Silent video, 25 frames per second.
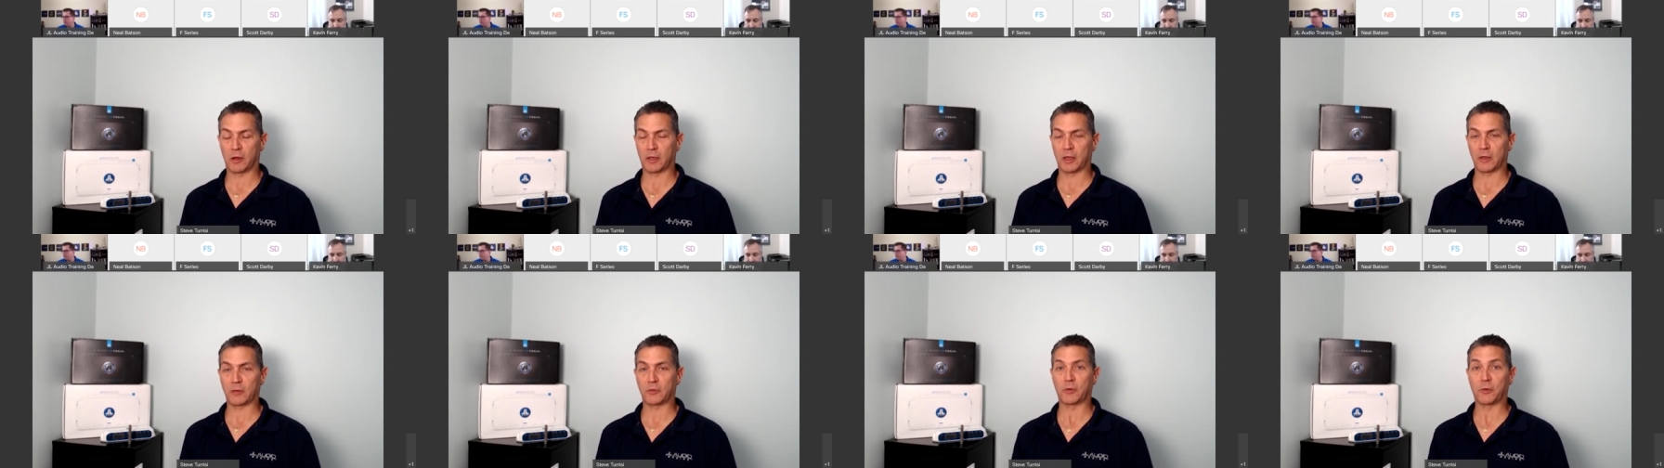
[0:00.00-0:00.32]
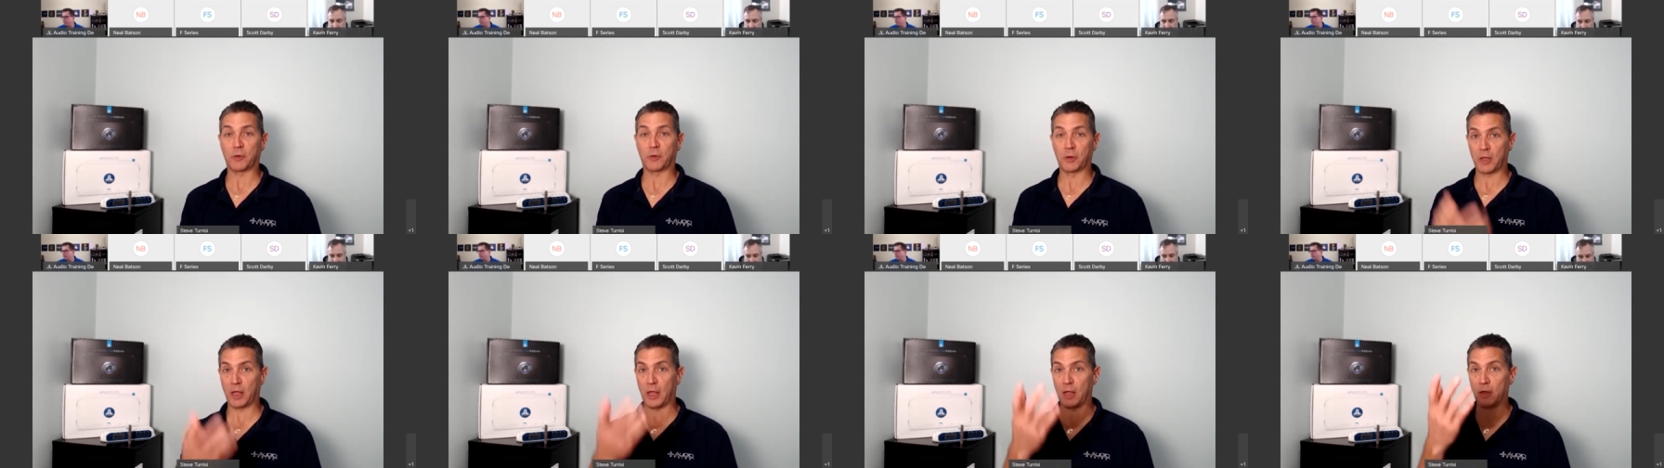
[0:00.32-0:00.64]
get
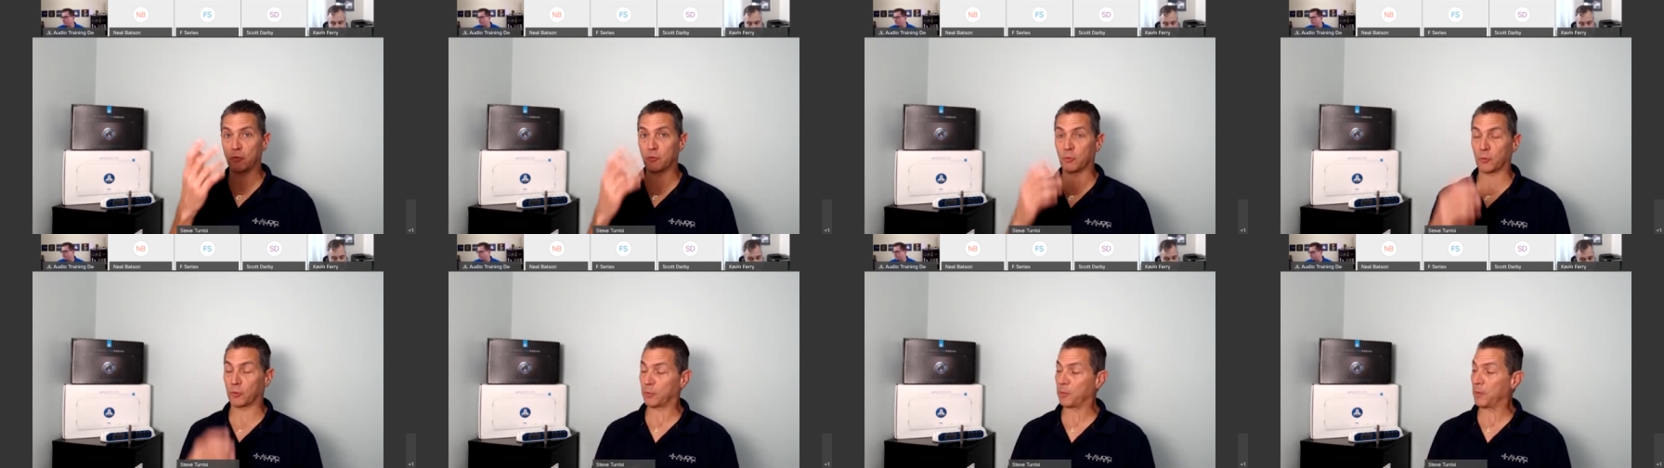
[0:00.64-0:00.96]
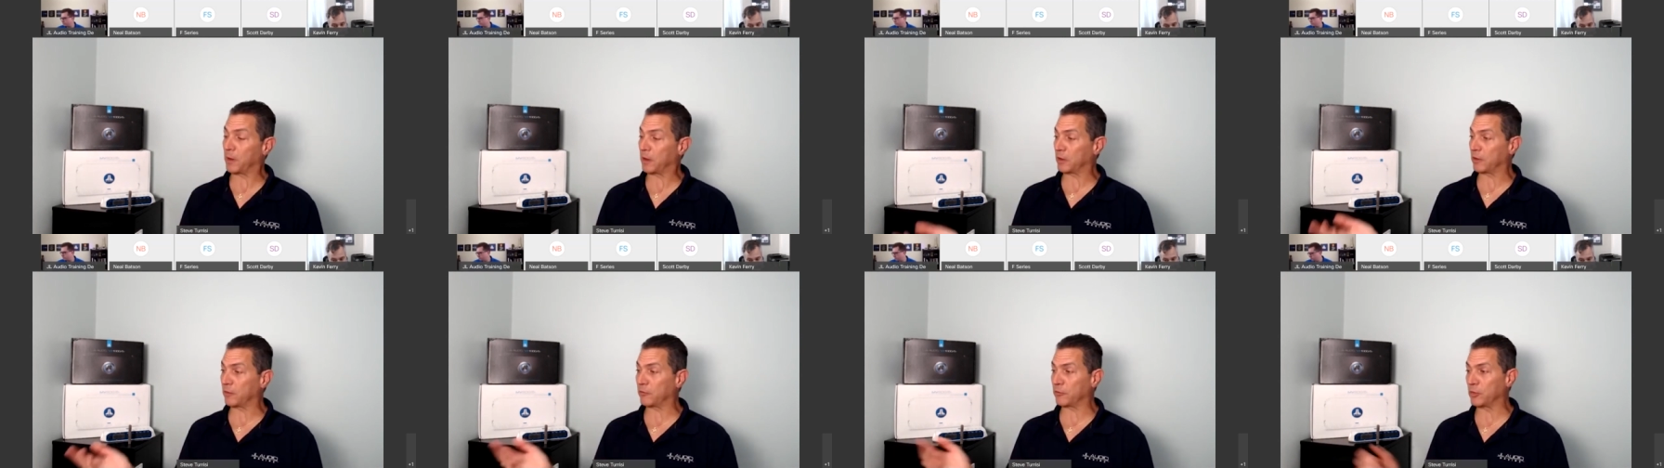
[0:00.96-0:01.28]
to engage with
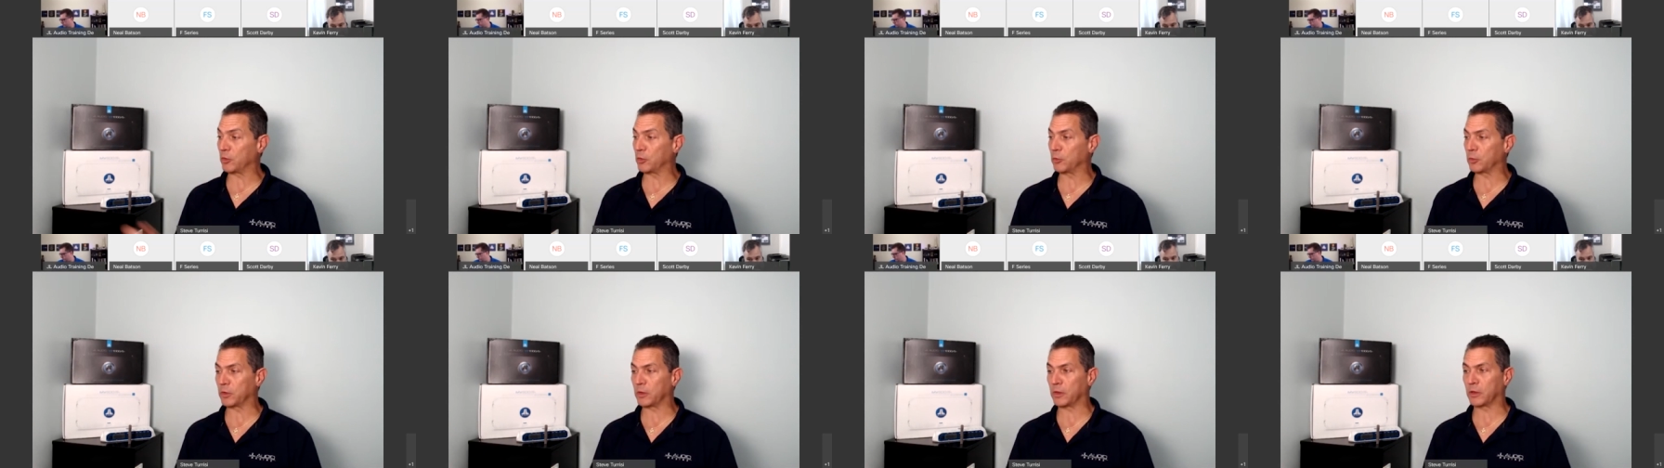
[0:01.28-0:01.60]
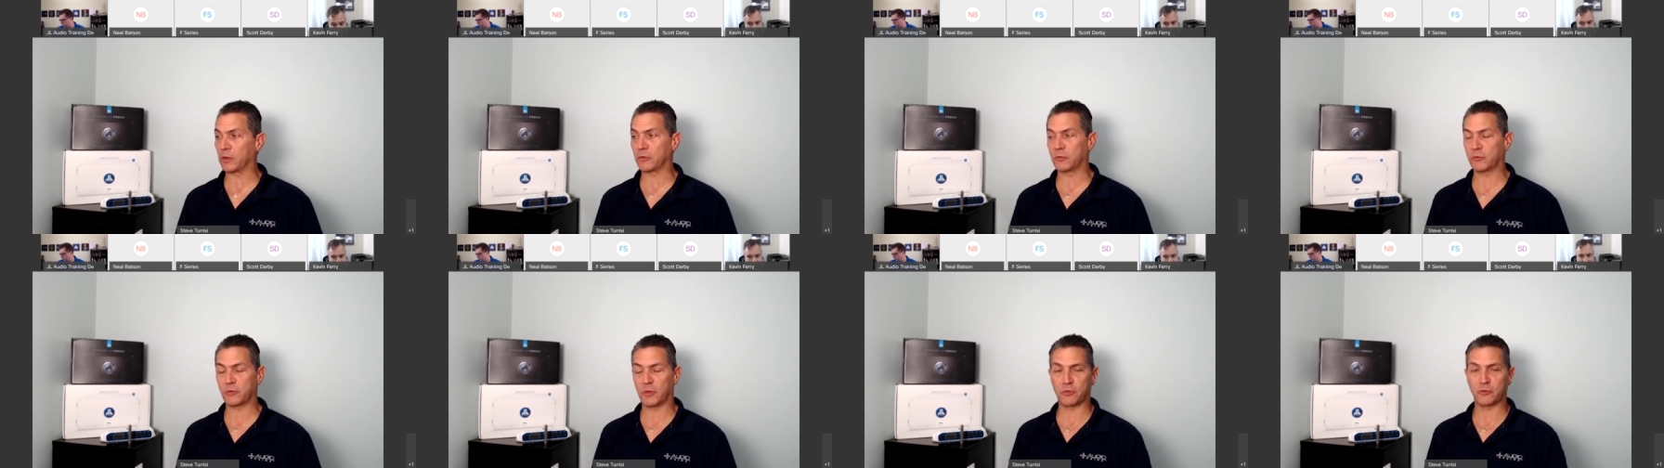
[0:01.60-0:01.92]
many of you in
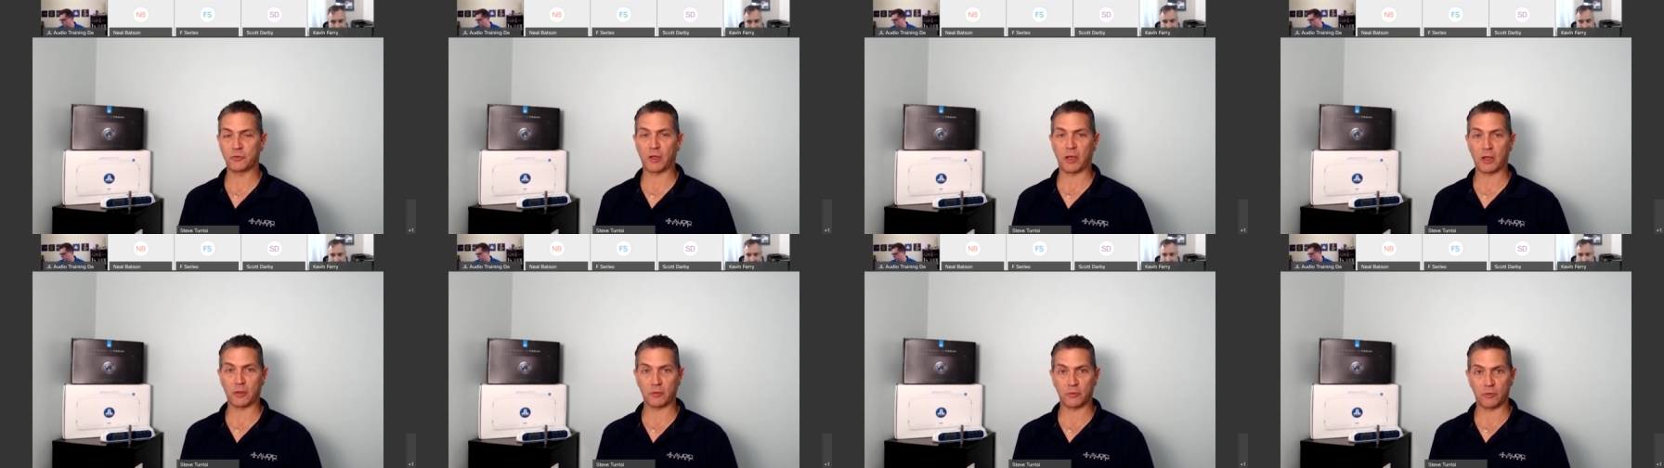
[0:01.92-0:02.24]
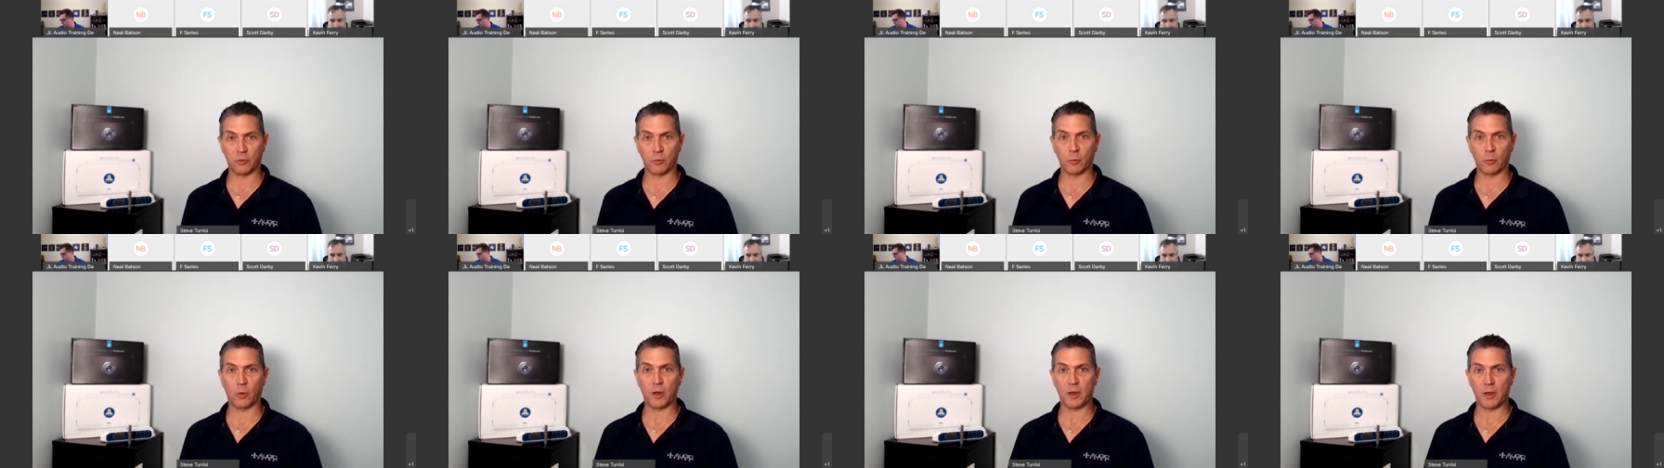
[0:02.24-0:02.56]
the
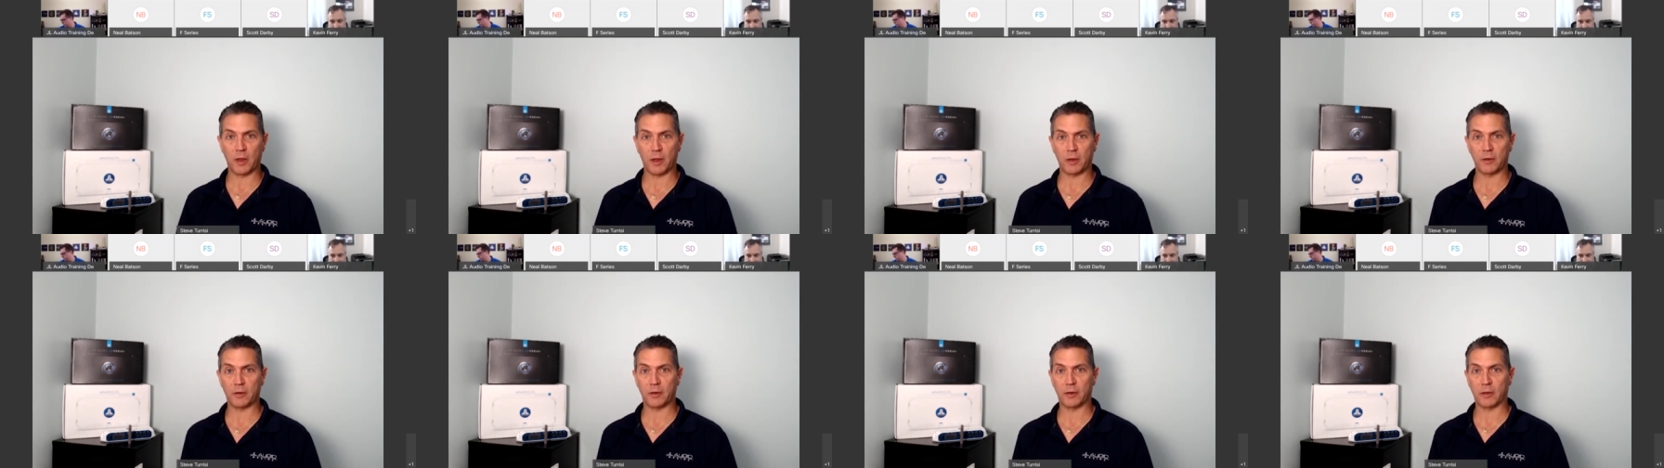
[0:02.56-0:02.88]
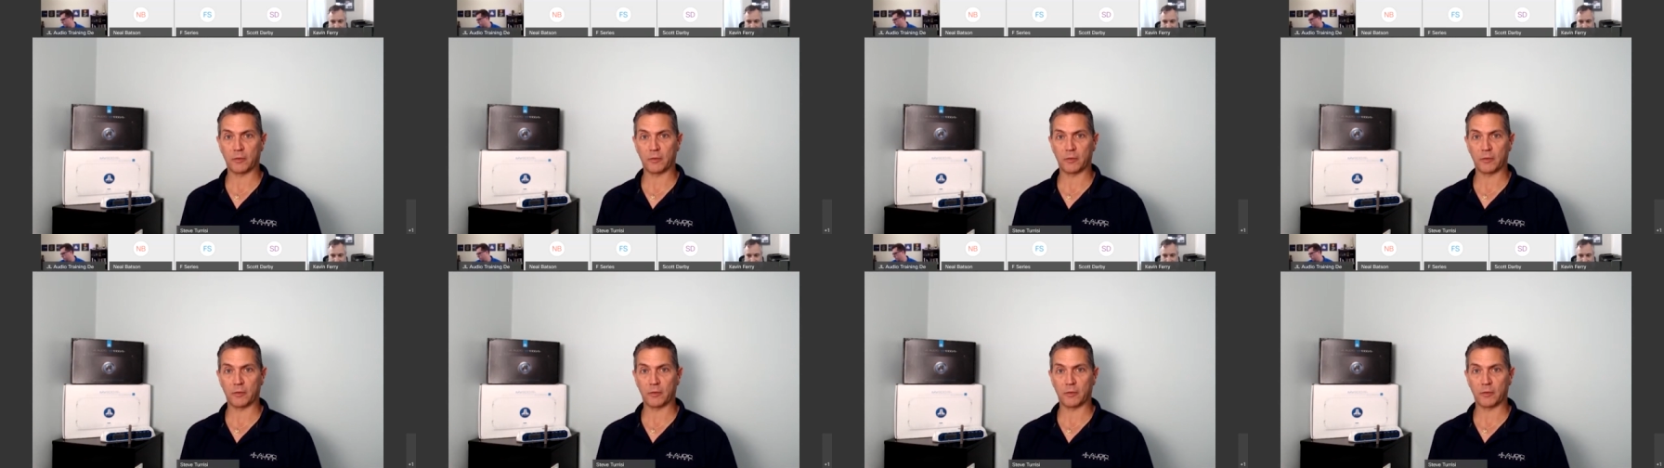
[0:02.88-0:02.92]
chats and whatnot,